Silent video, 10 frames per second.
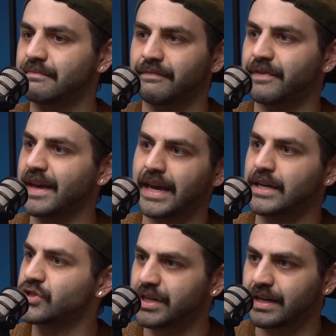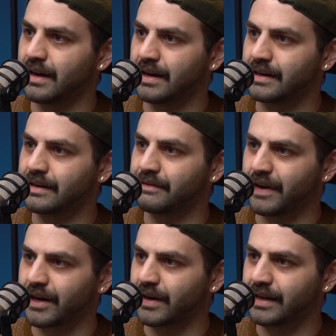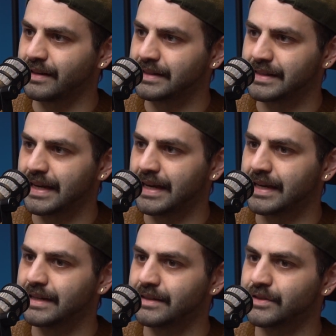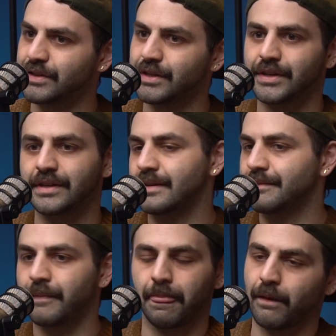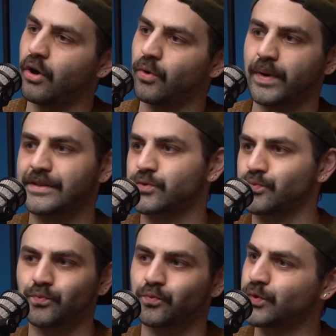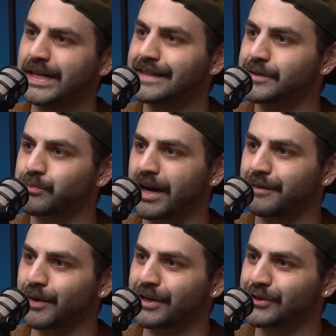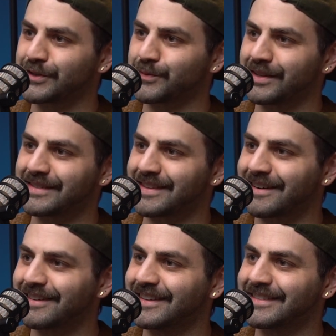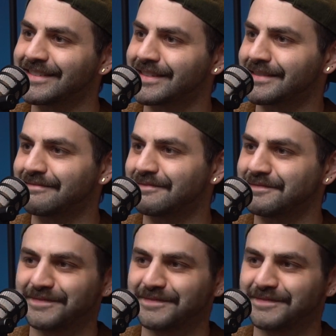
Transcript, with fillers: vacationing on Fire Island and always reads Pride and Prejudice while he's there. And so weird.